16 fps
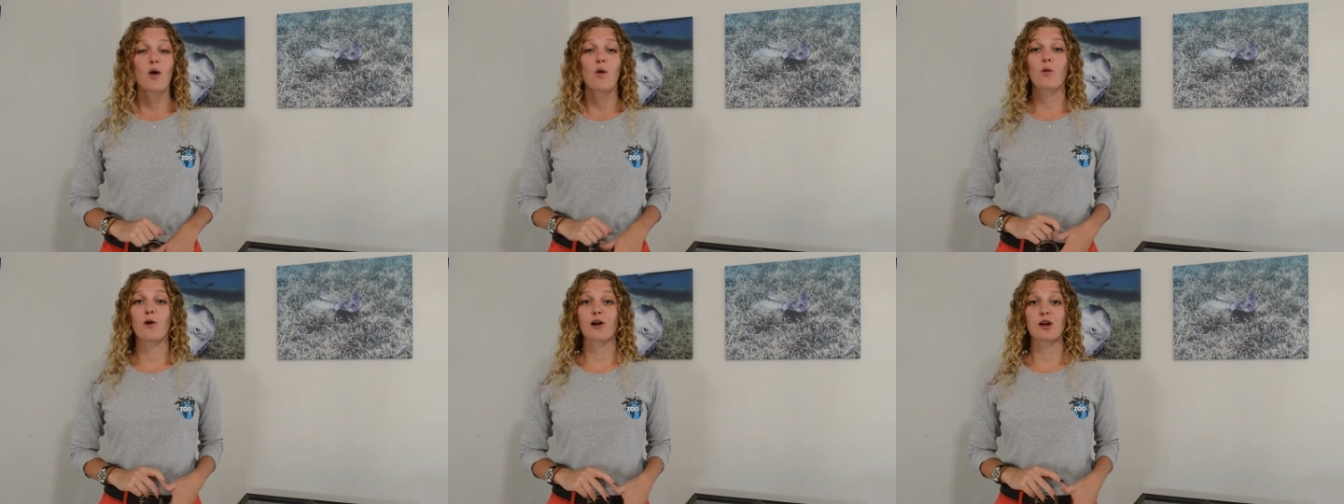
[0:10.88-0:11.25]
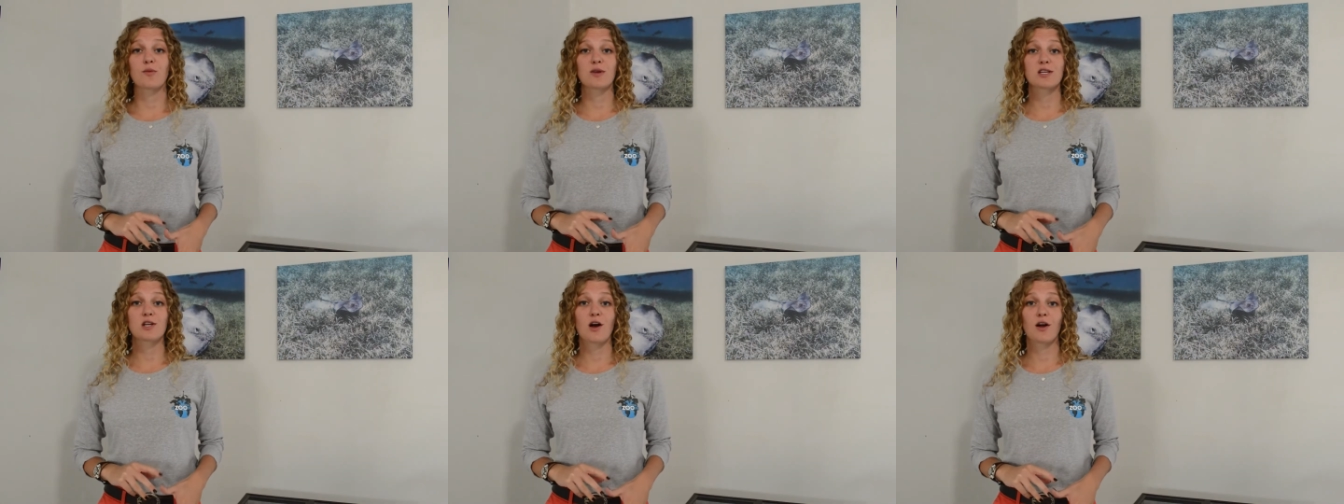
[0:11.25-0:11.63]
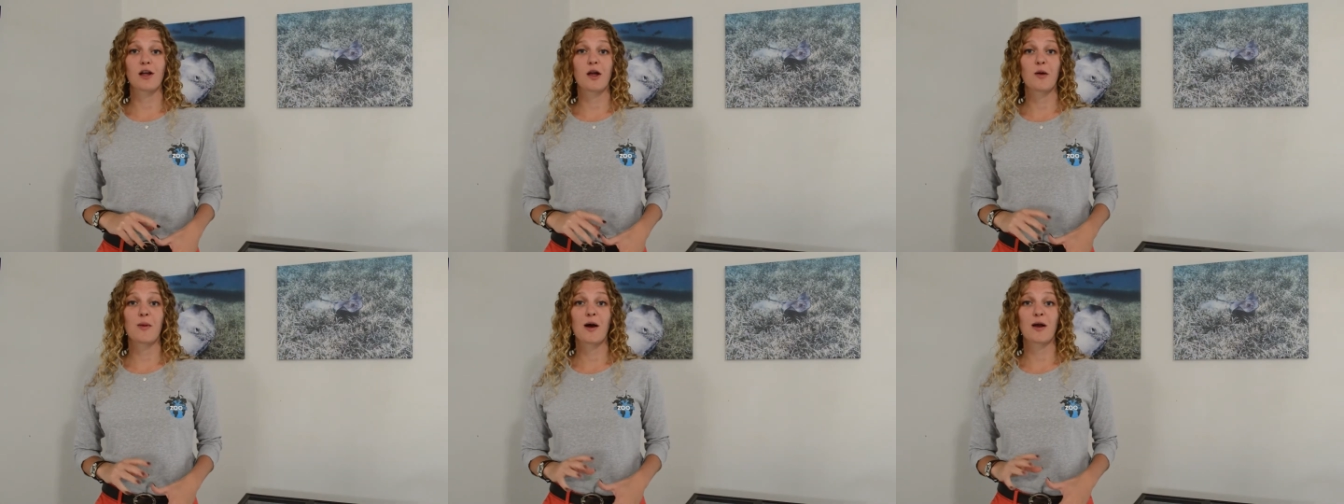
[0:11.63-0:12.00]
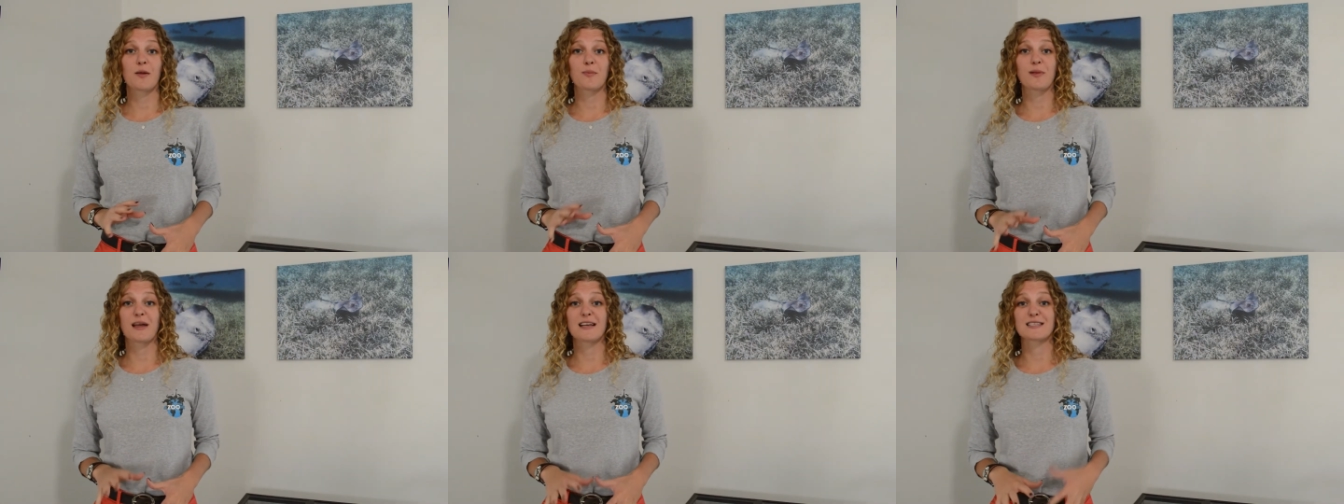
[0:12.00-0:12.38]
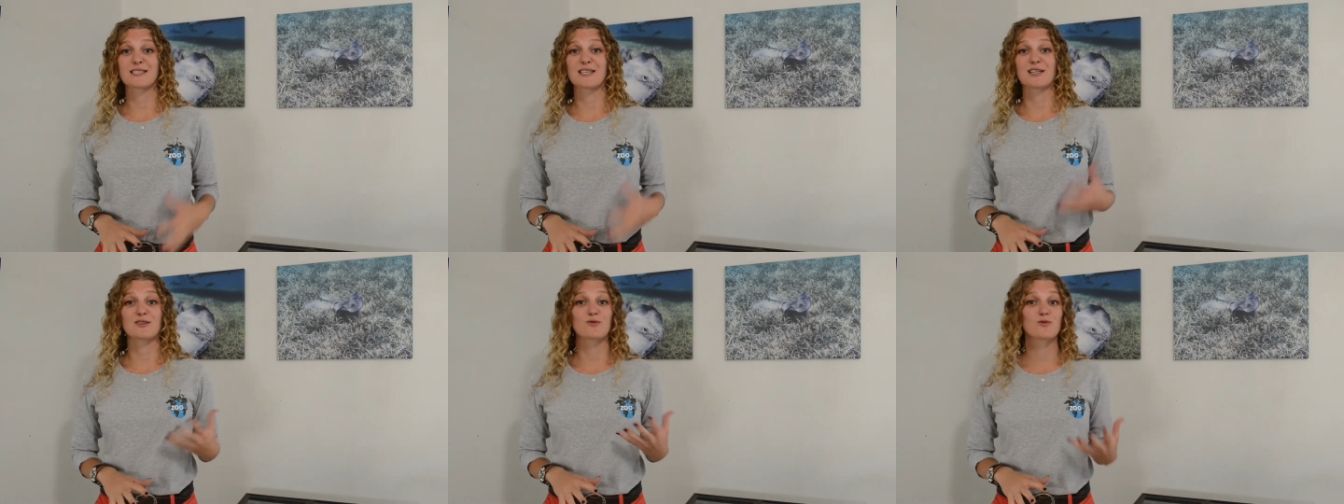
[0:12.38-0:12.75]
We're going to be talking about a
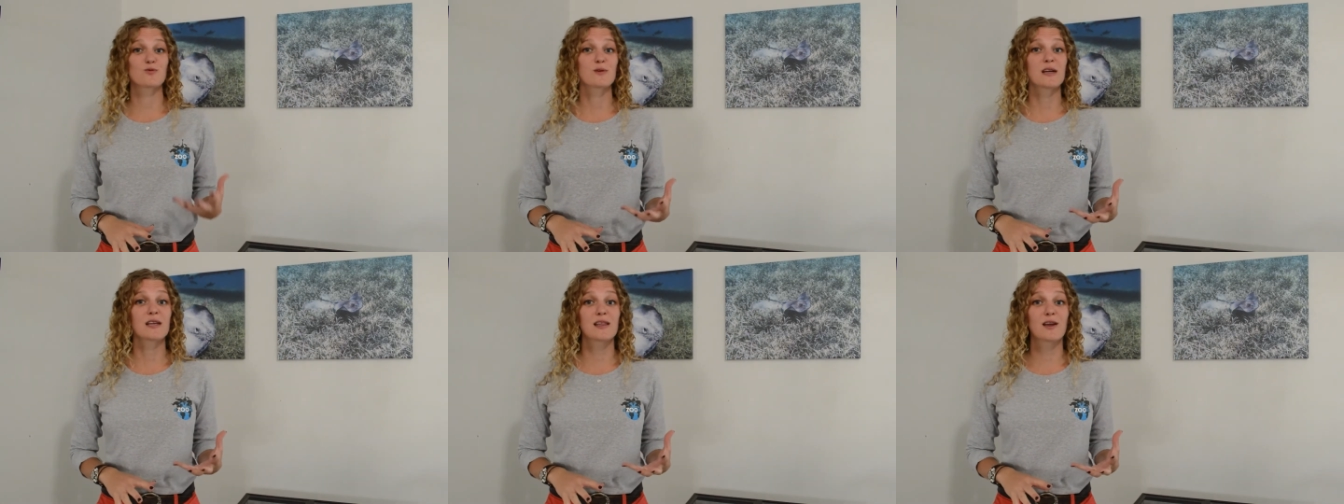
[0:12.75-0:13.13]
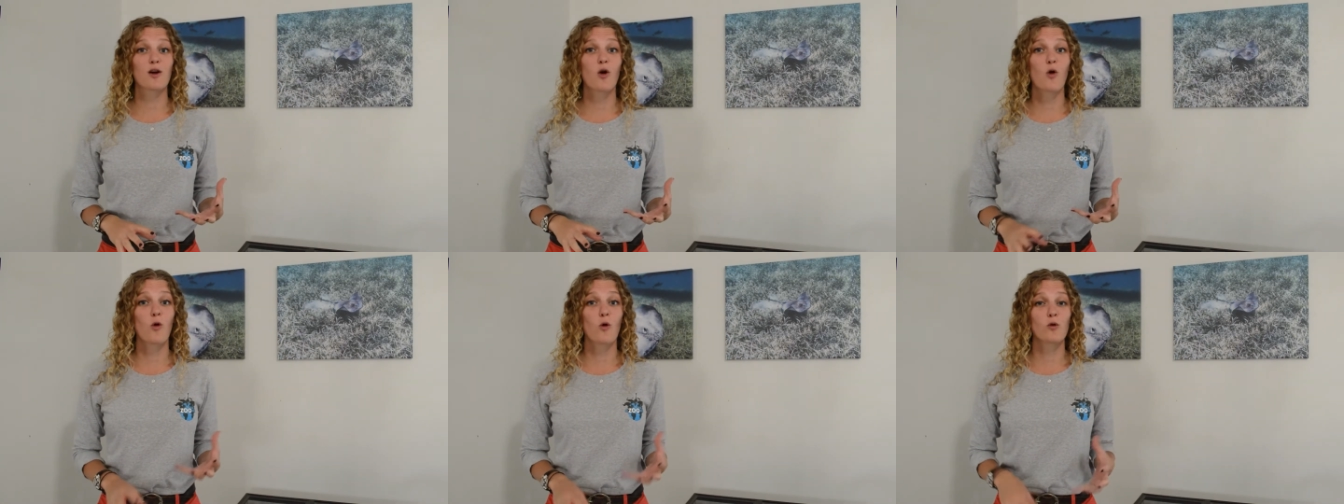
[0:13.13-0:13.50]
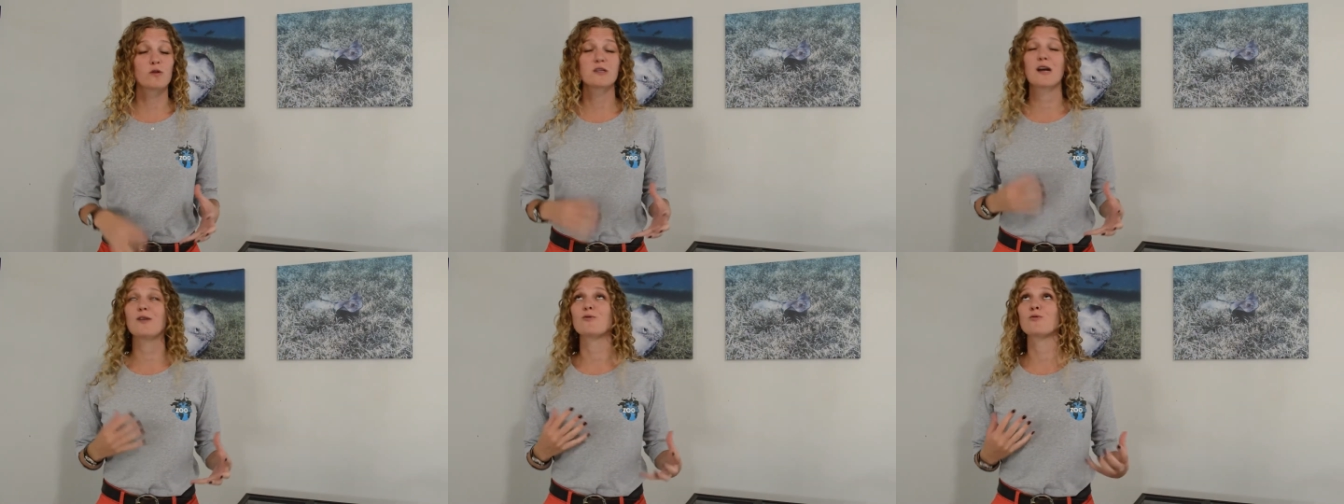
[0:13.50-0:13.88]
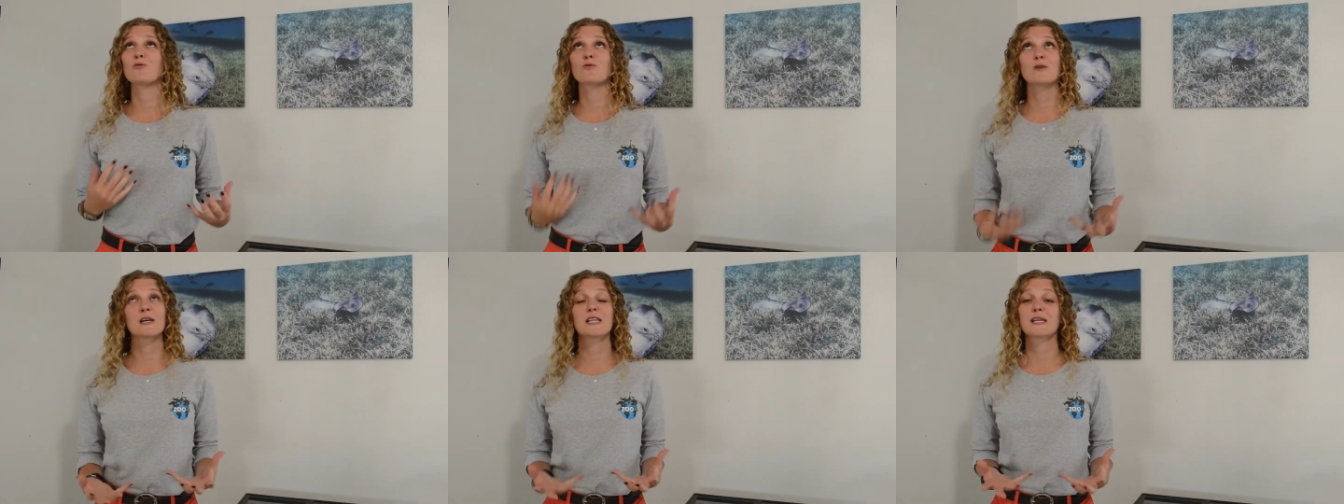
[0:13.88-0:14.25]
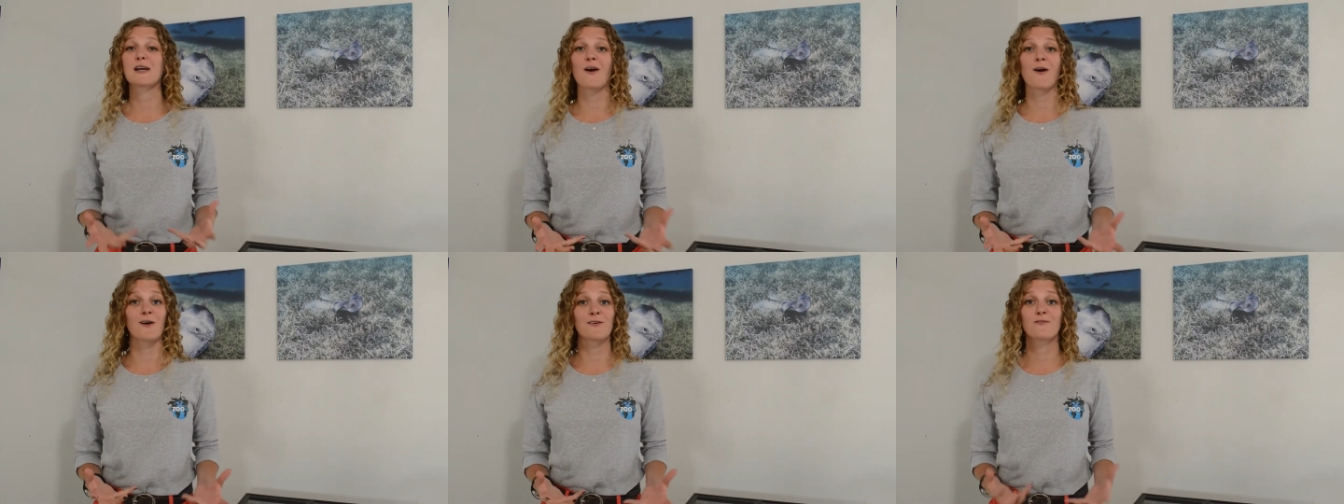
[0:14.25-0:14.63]
place that's really cold and
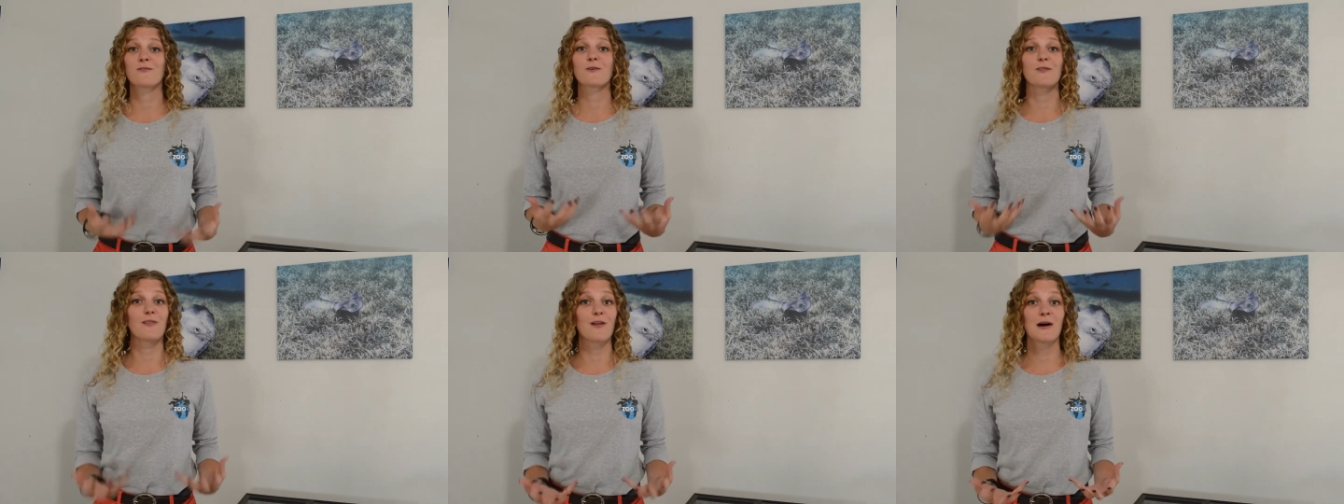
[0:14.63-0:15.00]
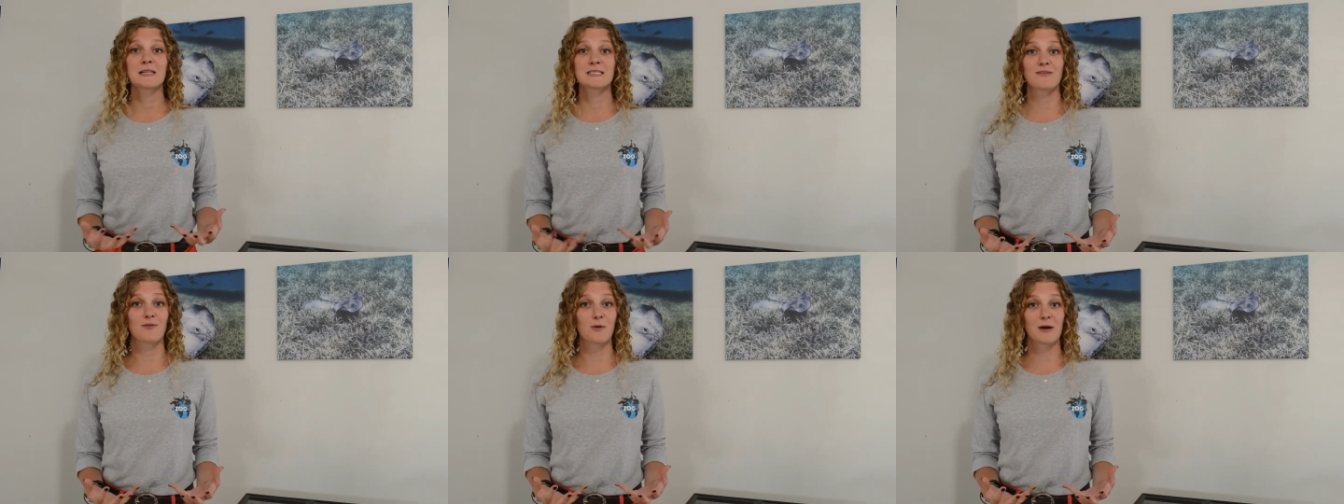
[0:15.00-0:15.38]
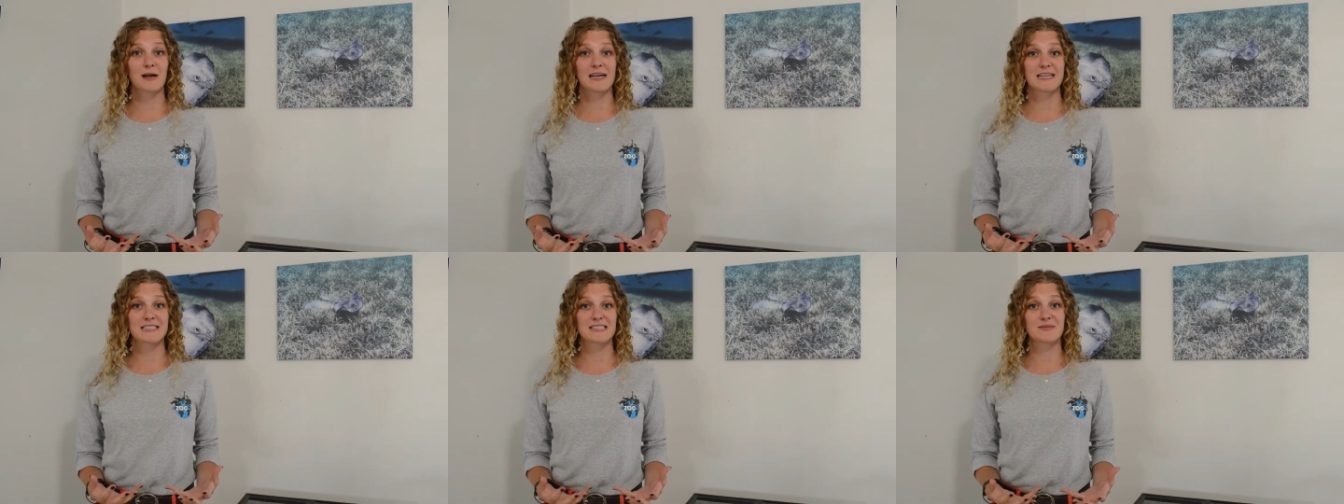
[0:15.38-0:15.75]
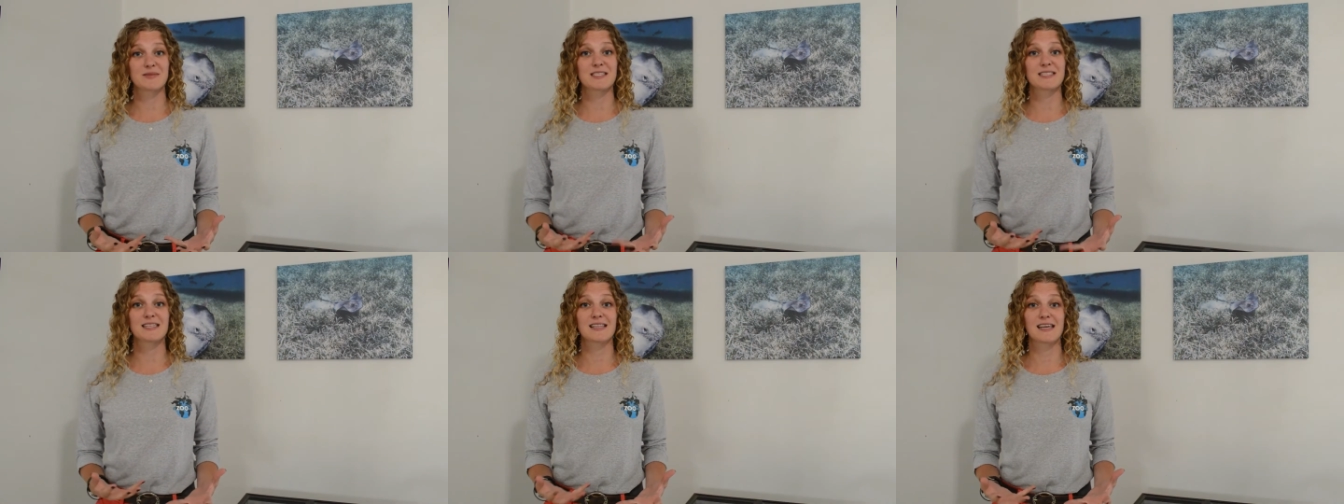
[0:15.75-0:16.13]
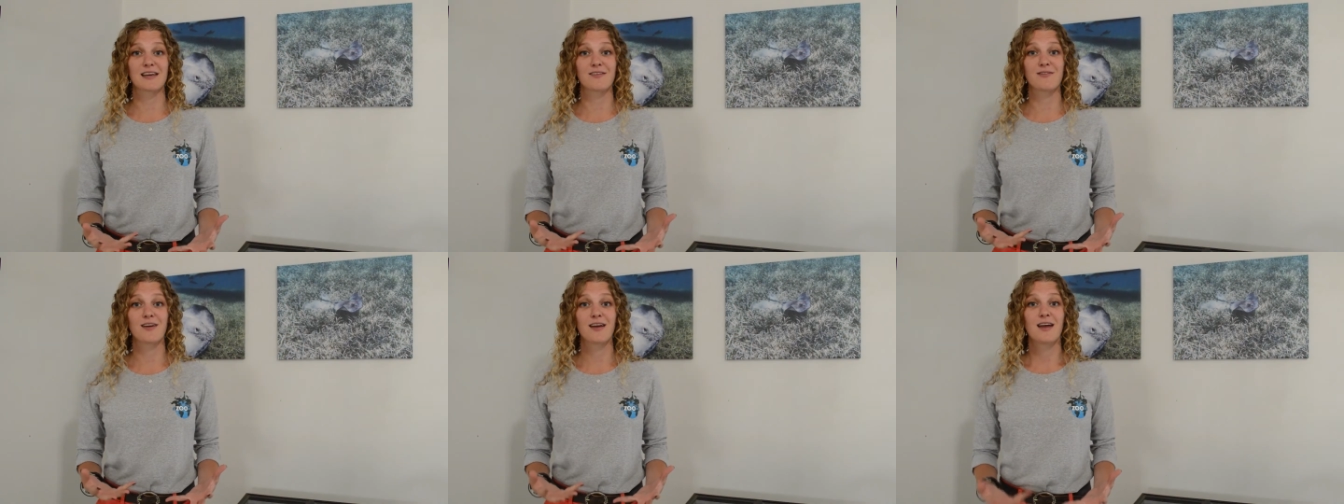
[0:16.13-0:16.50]
really hard for lots of organisms to
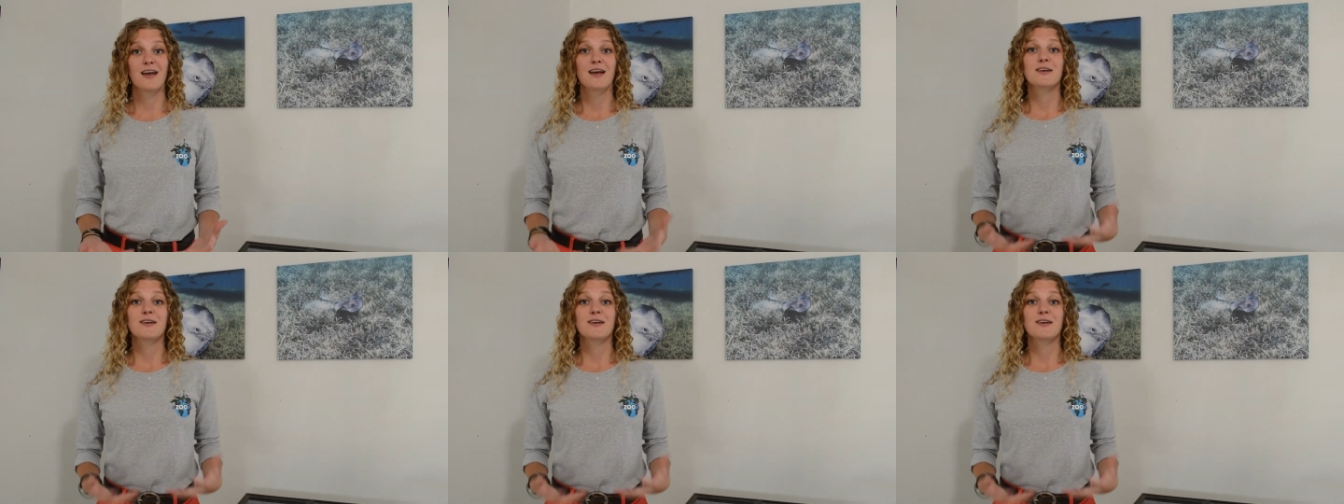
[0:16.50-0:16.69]
live.